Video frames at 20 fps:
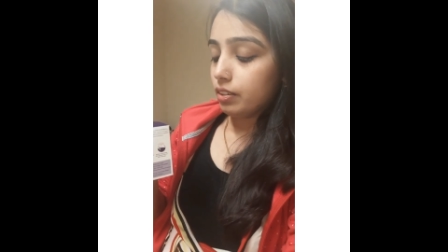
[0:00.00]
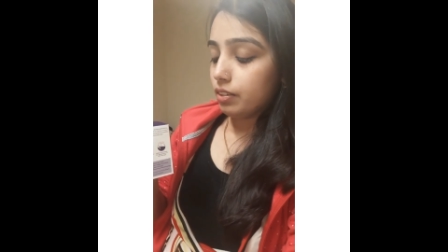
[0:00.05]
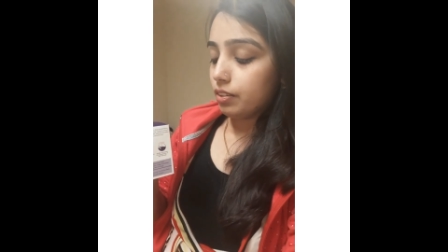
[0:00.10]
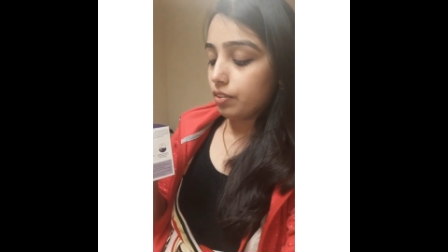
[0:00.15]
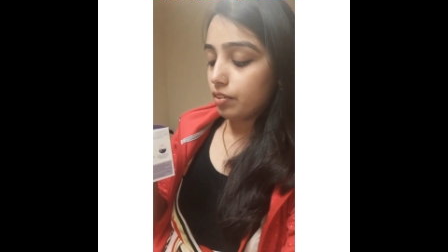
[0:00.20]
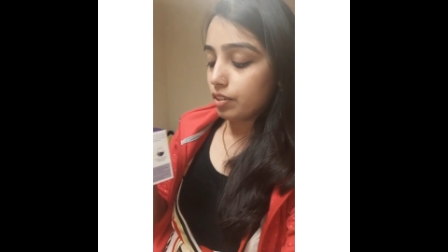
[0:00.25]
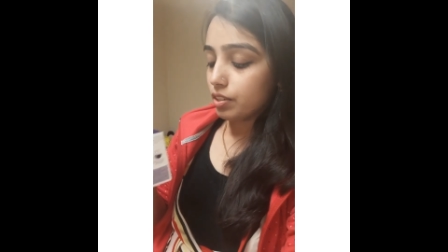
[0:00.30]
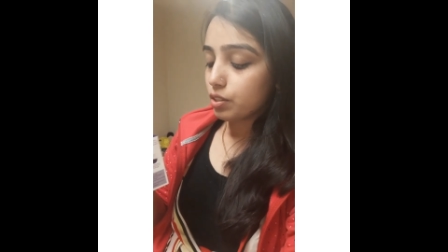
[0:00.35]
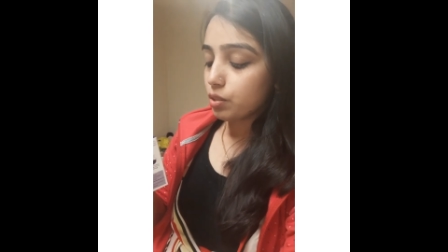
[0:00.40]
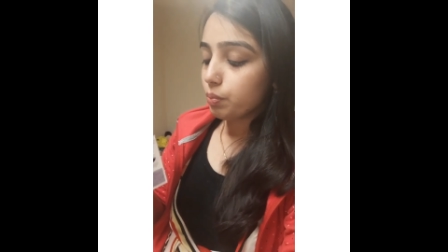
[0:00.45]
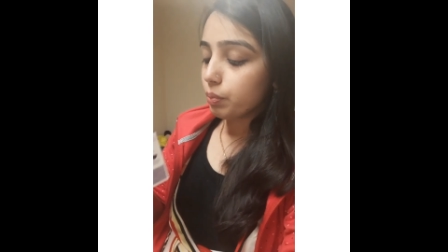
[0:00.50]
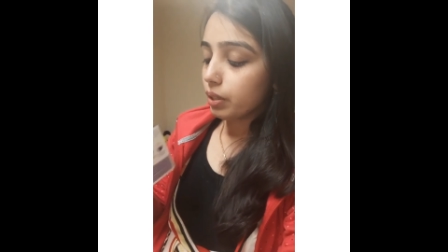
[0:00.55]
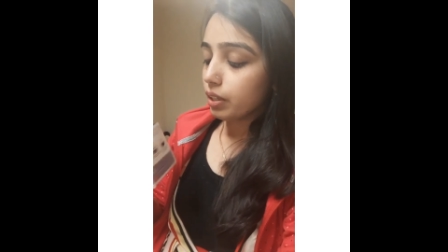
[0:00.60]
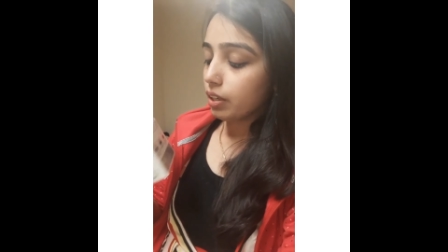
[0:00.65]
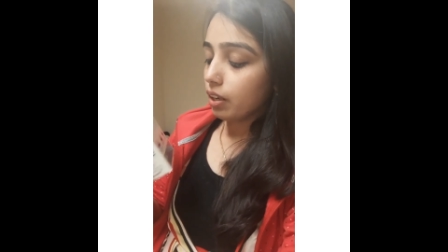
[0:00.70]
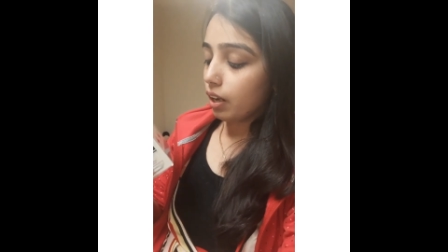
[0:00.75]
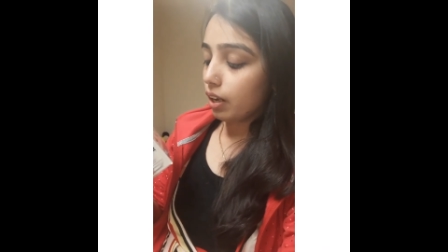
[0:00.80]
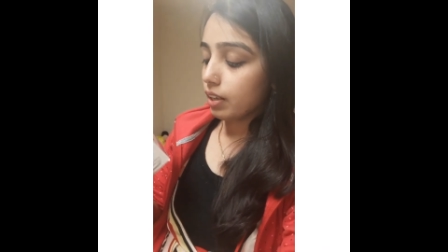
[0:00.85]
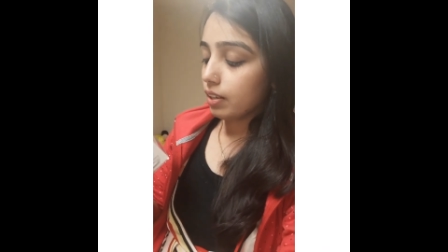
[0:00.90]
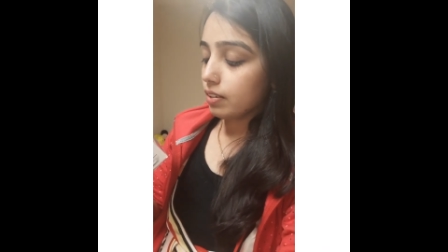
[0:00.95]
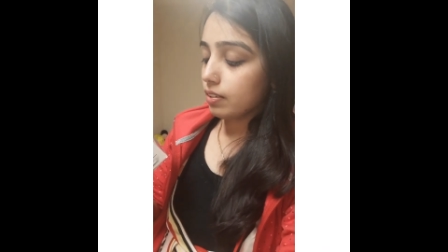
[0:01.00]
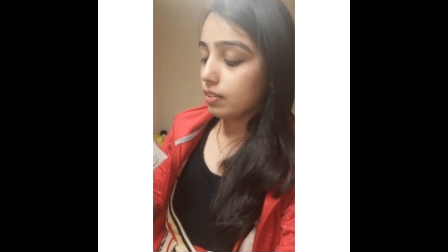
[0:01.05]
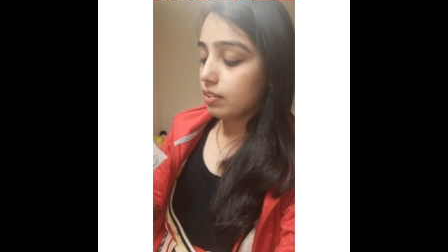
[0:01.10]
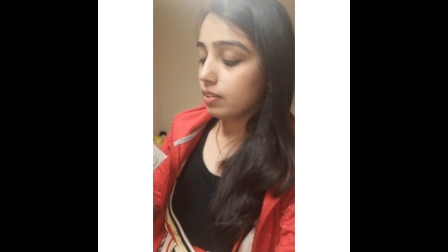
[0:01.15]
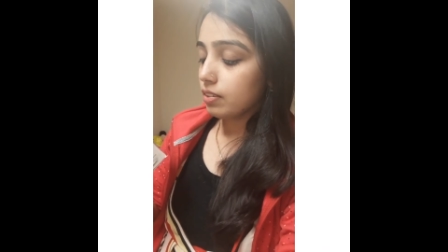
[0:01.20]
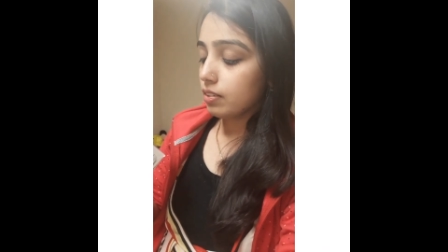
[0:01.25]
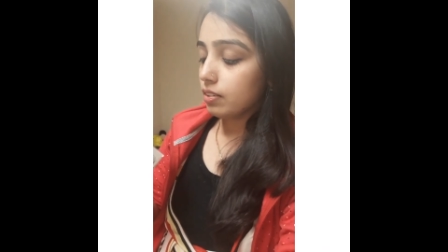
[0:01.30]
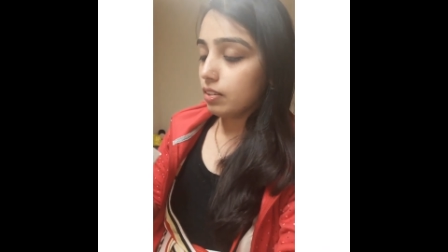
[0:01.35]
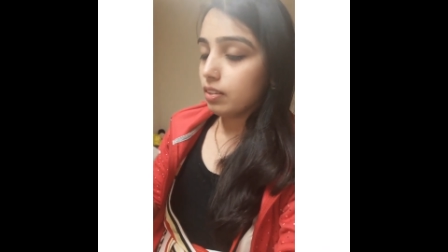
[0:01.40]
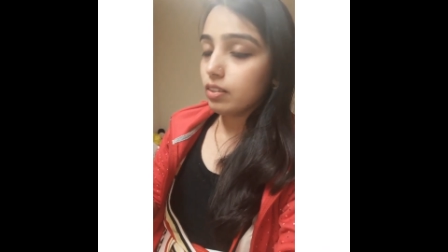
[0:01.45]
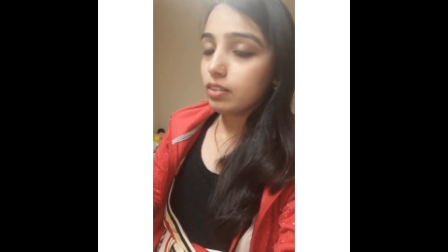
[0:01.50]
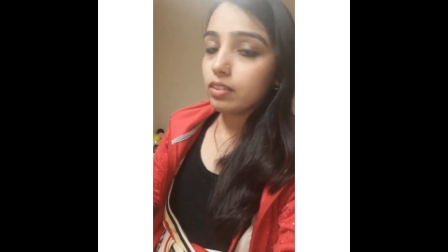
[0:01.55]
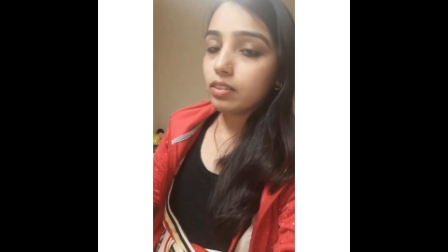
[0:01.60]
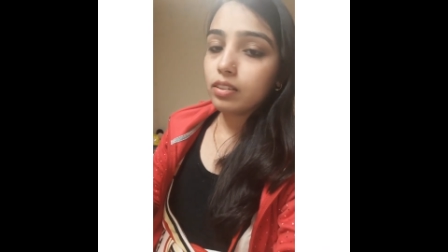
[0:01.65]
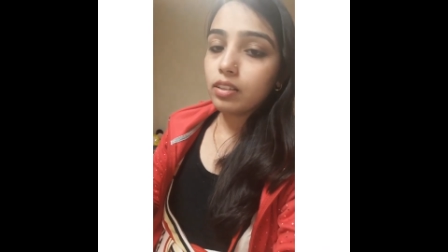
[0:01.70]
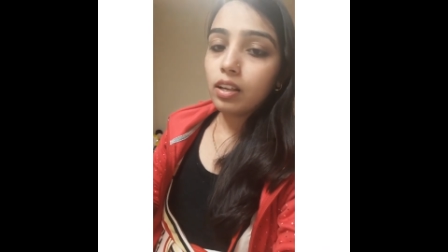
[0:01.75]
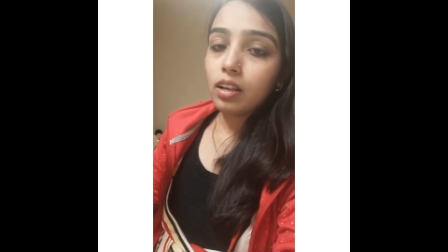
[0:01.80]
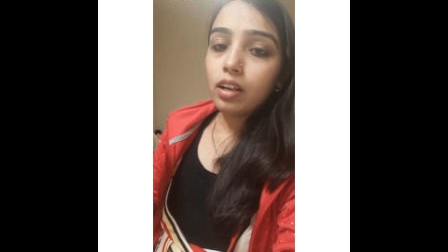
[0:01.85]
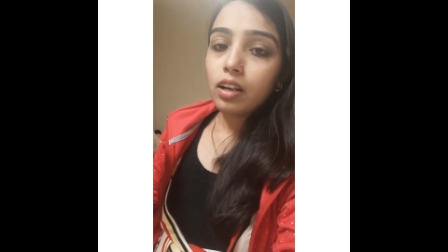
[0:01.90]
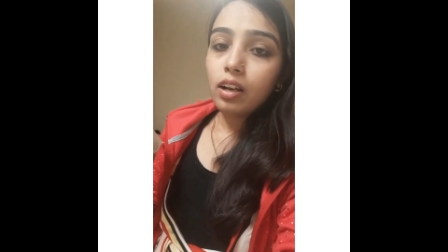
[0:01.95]
trust me guys, this
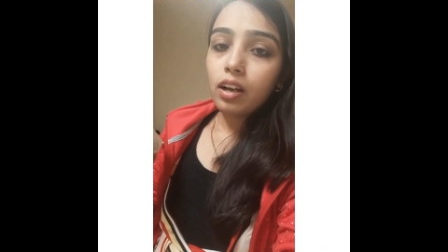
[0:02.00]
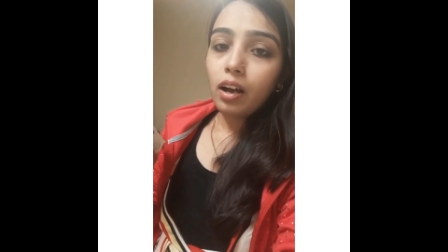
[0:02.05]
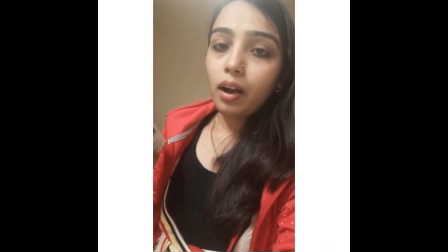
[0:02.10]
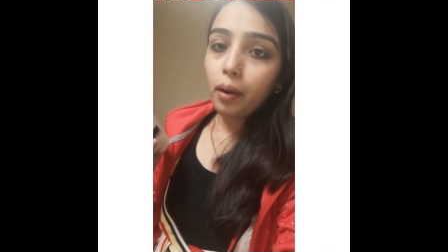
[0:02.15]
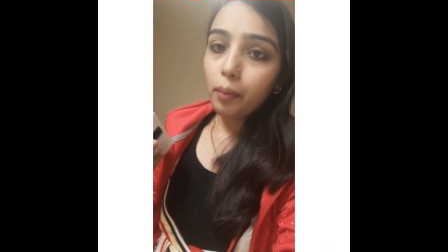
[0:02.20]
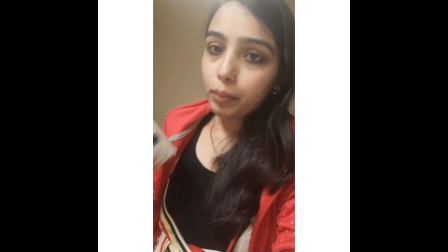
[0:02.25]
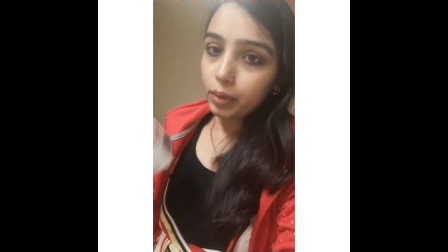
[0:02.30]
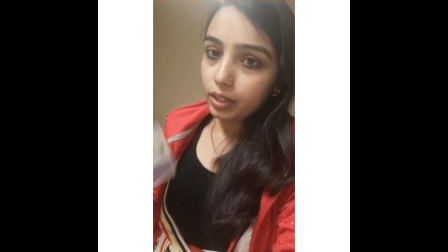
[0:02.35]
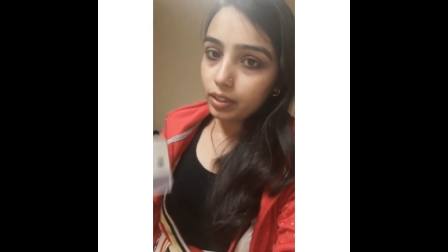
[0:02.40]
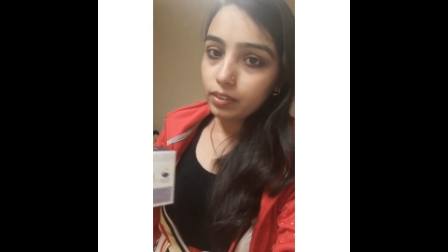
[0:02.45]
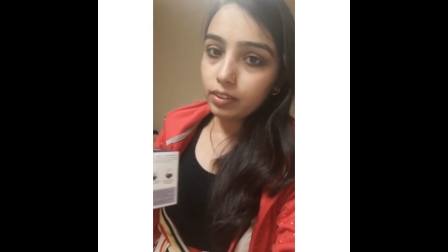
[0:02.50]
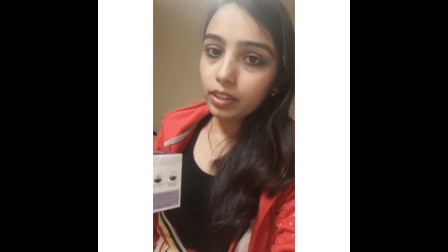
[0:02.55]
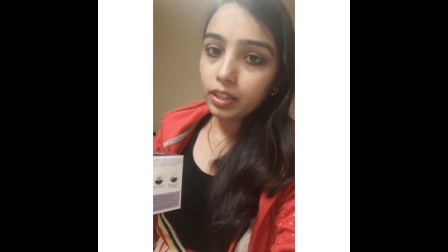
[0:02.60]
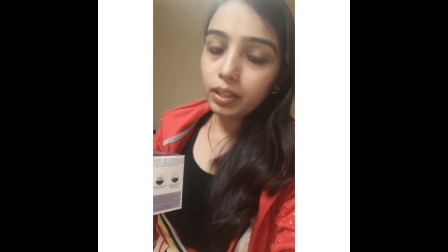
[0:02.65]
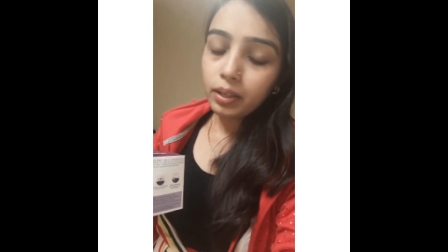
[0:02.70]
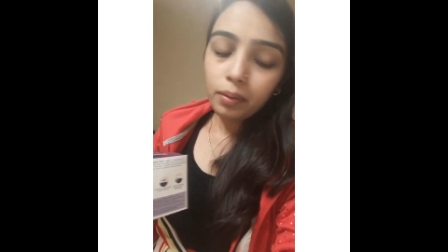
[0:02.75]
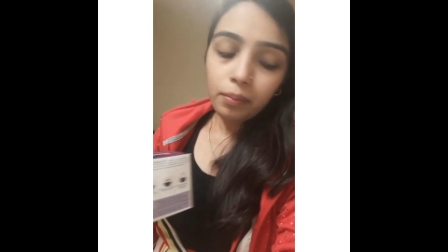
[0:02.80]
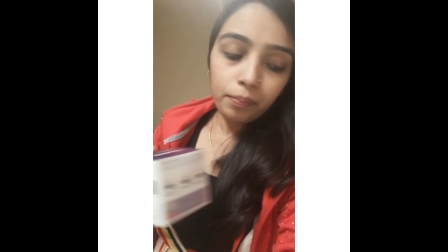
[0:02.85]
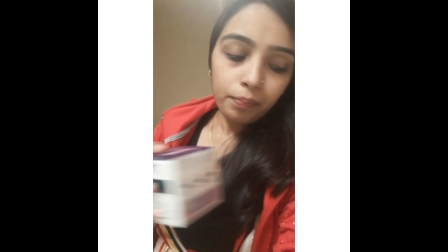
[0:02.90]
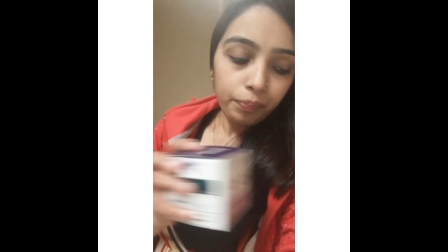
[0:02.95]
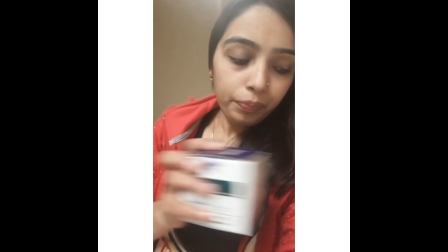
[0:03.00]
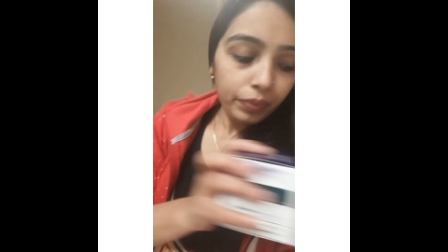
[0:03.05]
is amazing.